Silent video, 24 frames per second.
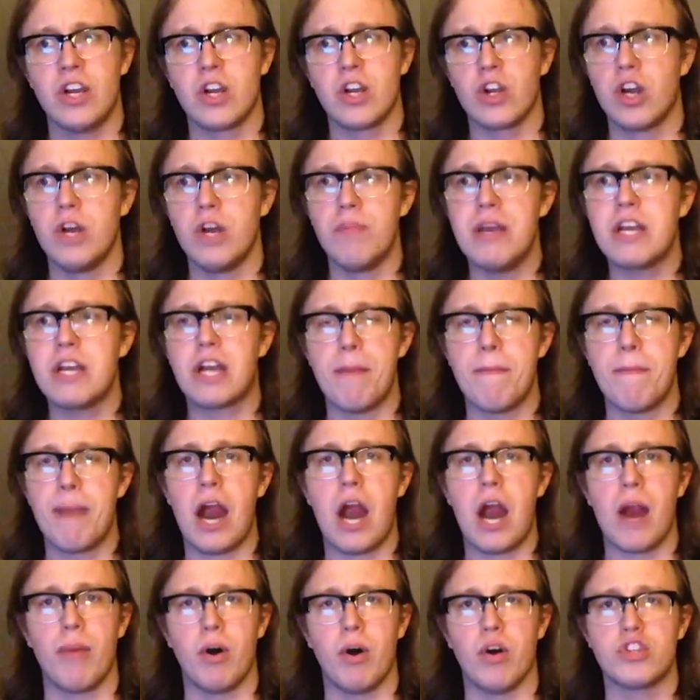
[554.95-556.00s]
could be
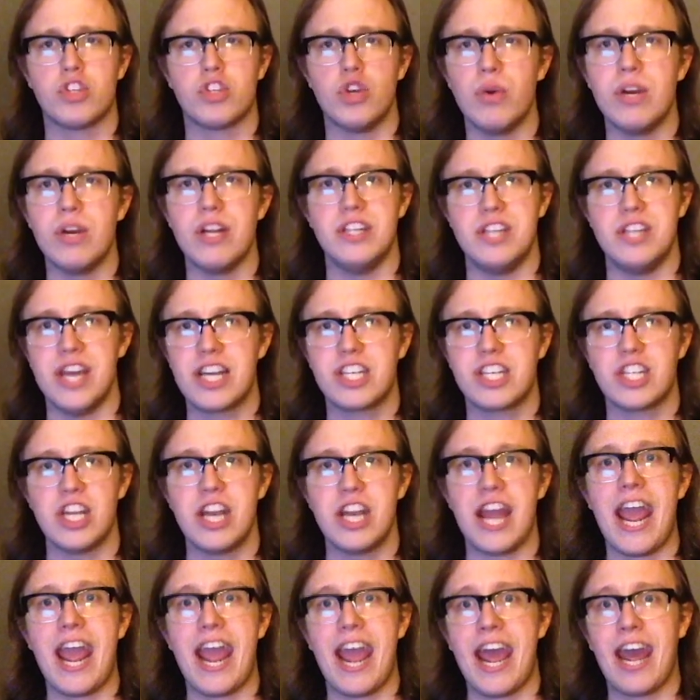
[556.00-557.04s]
comparable to an addiction
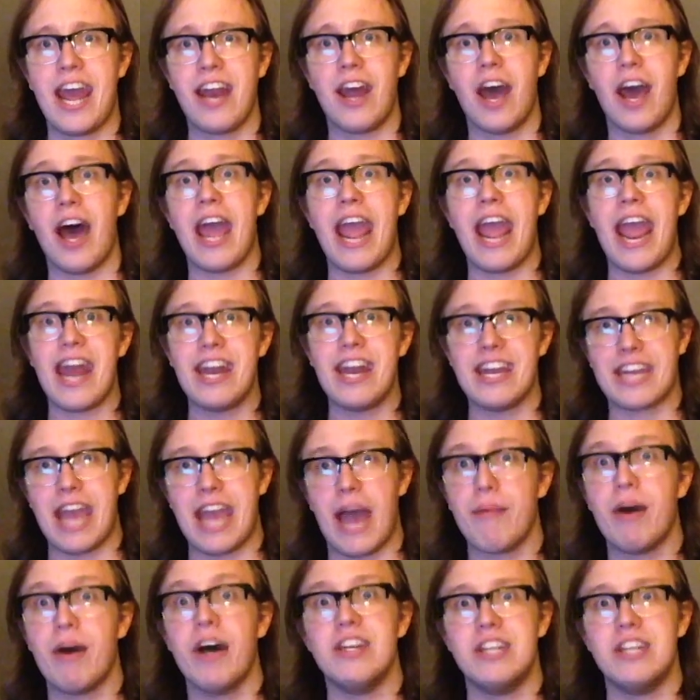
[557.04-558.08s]
and a
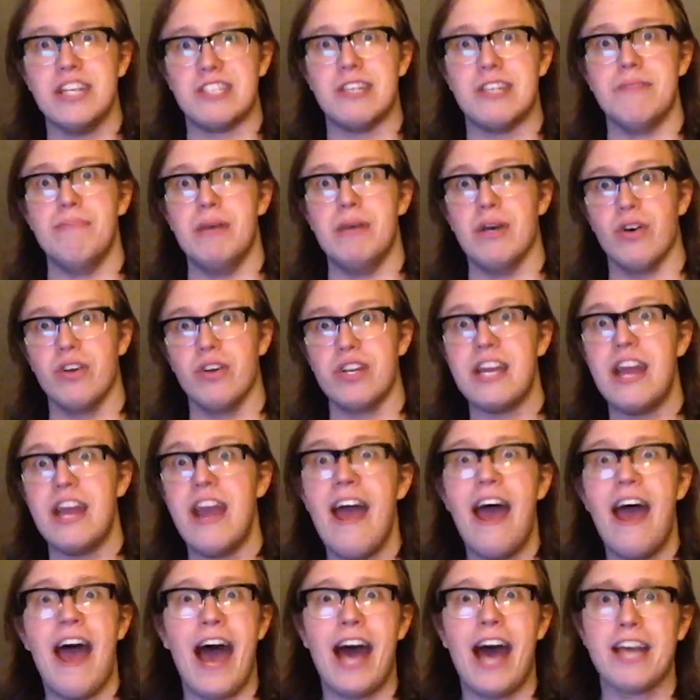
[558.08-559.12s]
handicap, a disability.
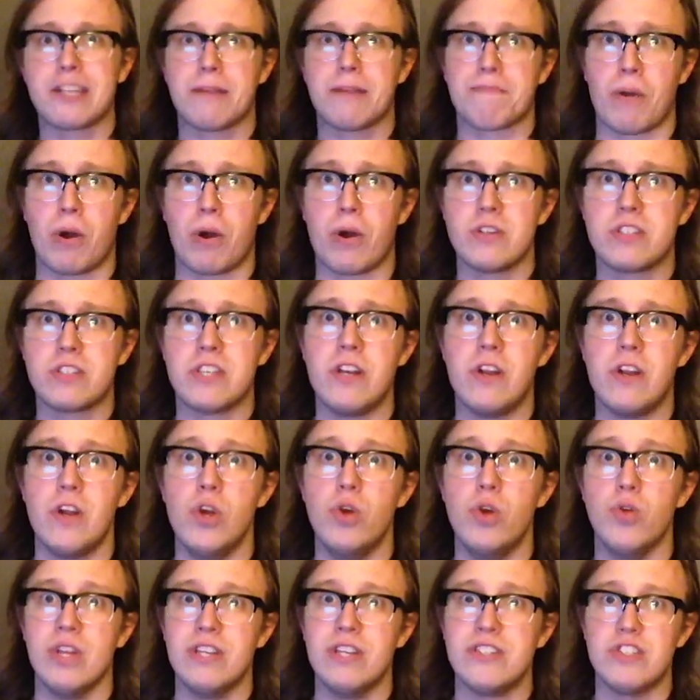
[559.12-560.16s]
As a person
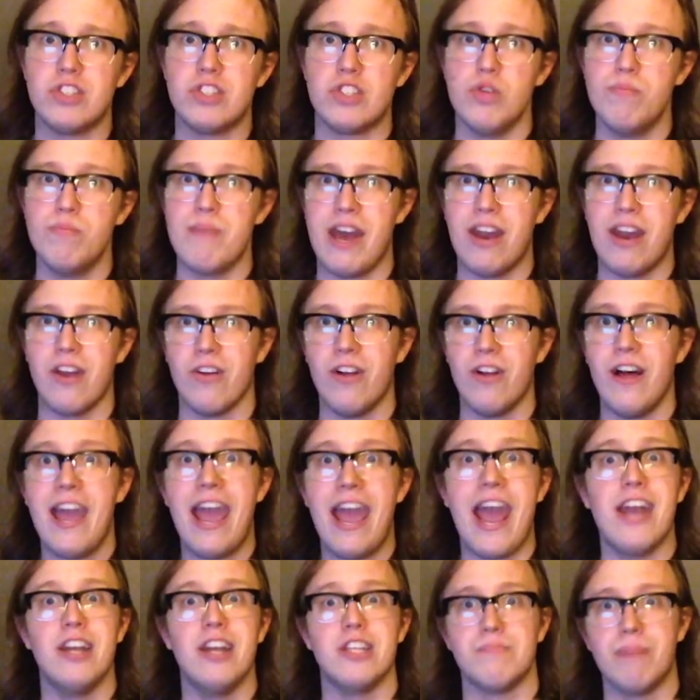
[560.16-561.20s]
who listens to metal
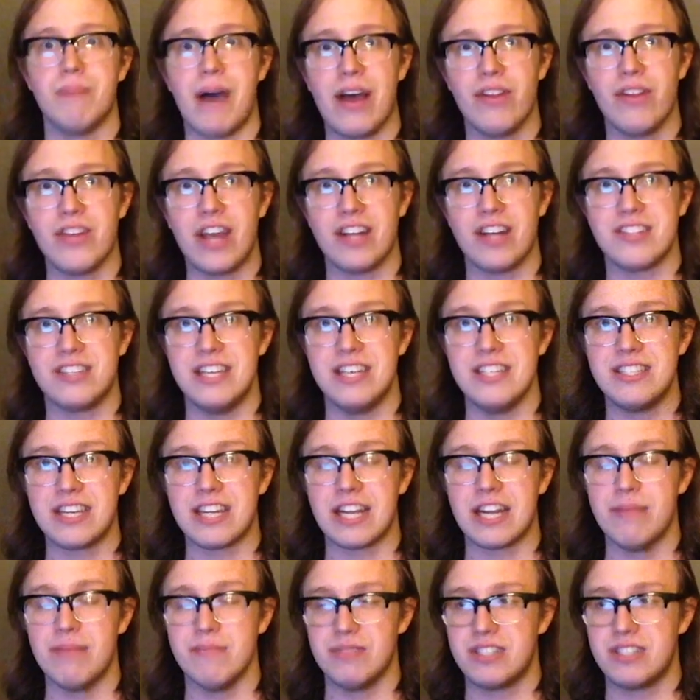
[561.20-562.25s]
and is mildly autistic
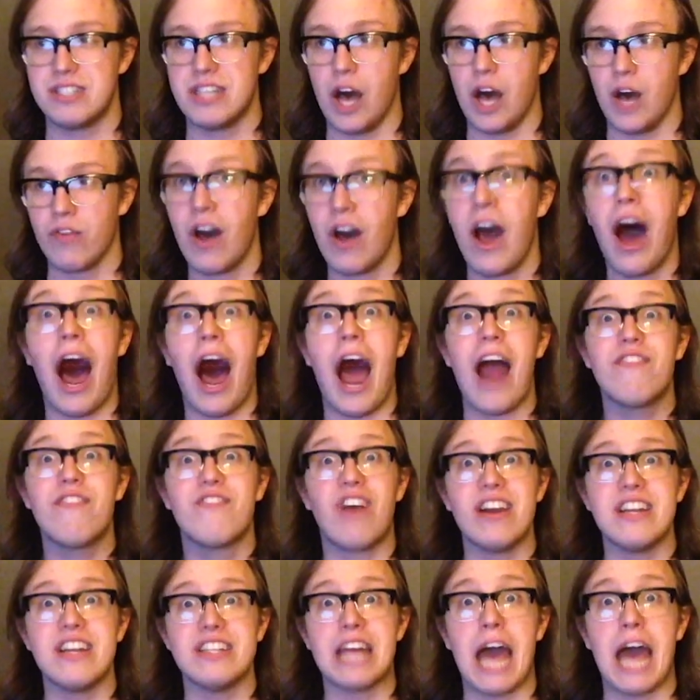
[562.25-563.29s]
himself, I
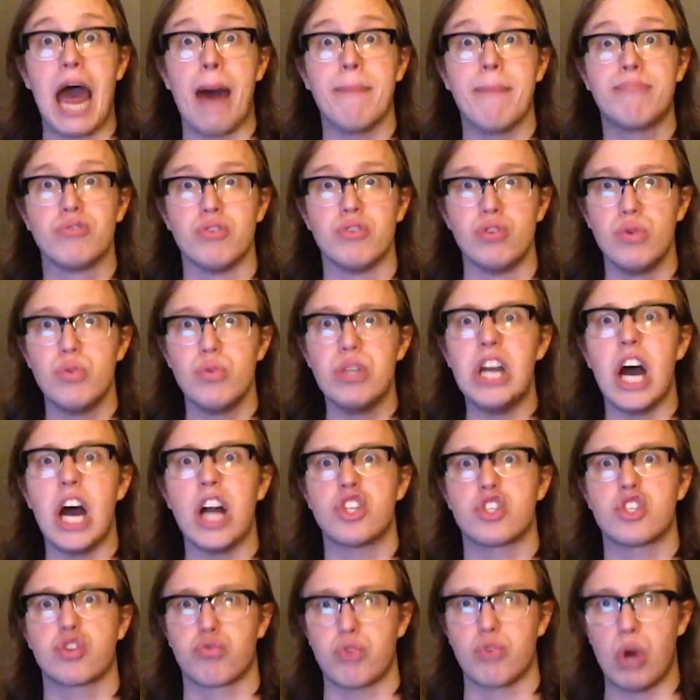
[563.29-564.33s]
find it absolutely
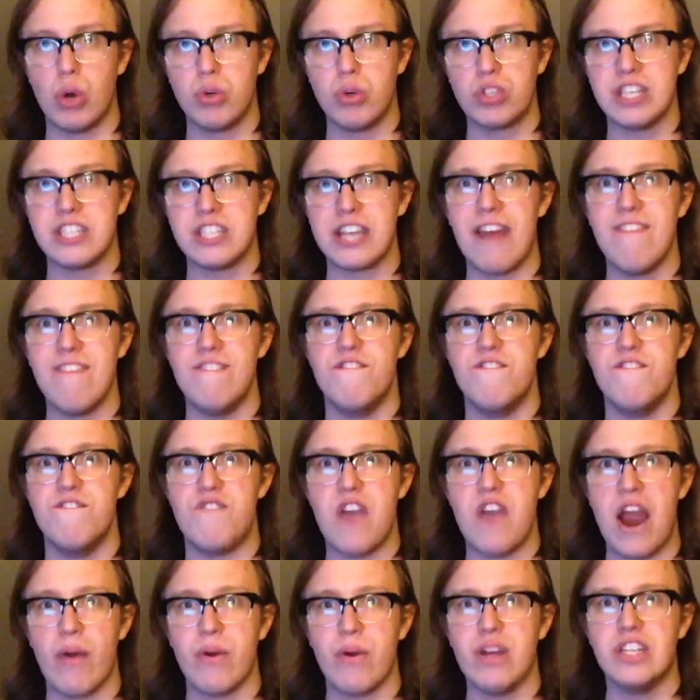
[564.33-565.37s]
atrocious and
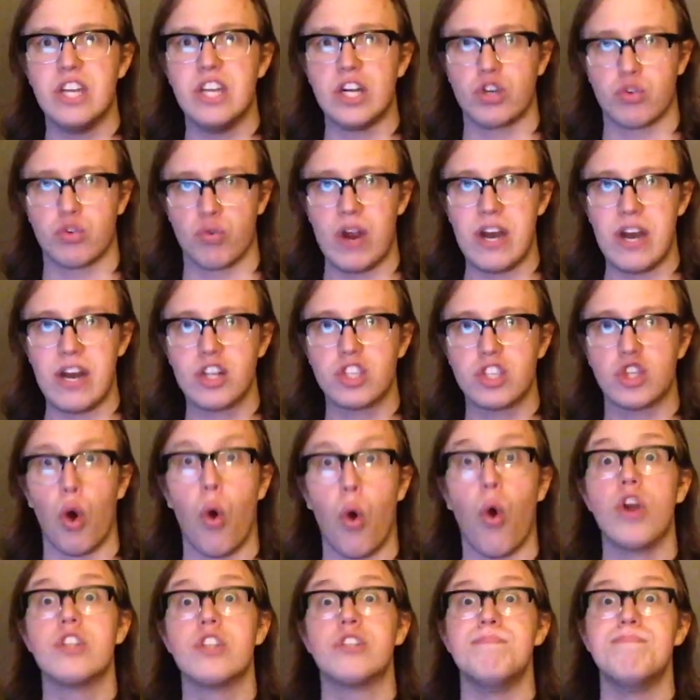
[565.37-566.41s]
very degrading
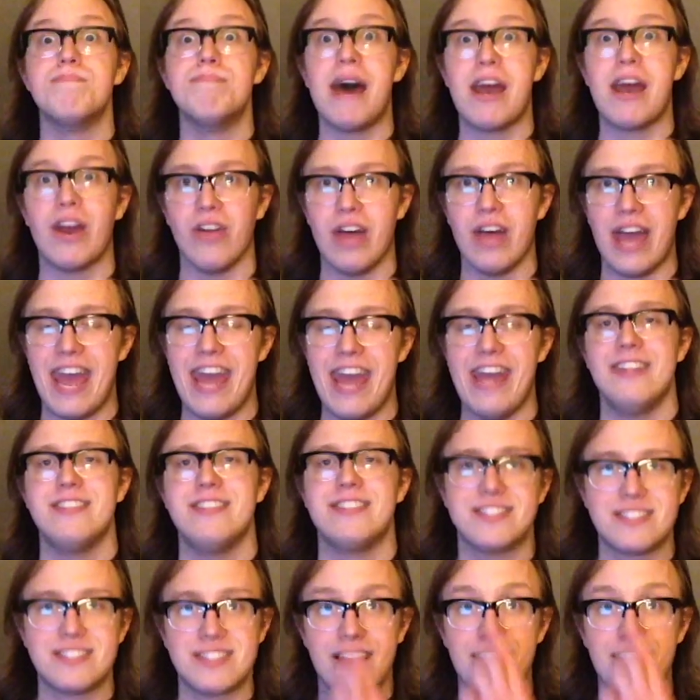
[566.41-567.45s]
towards
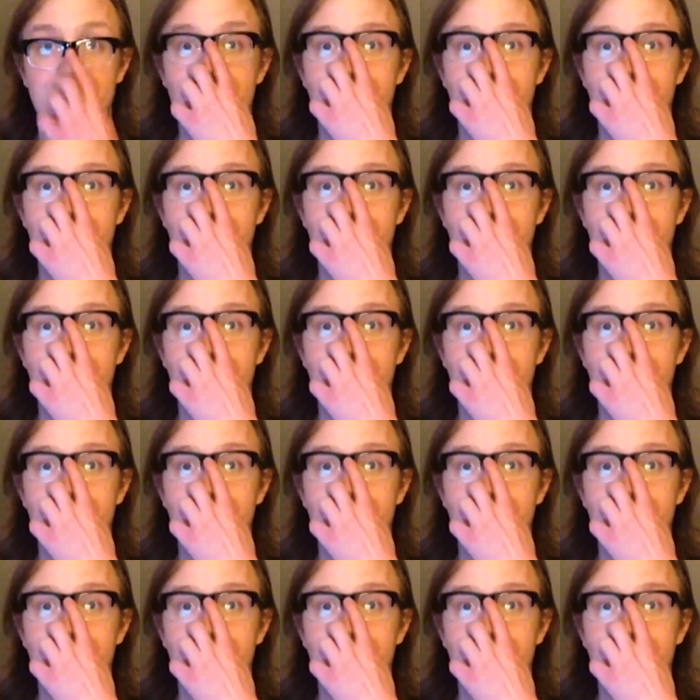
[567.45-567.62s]
metalheads.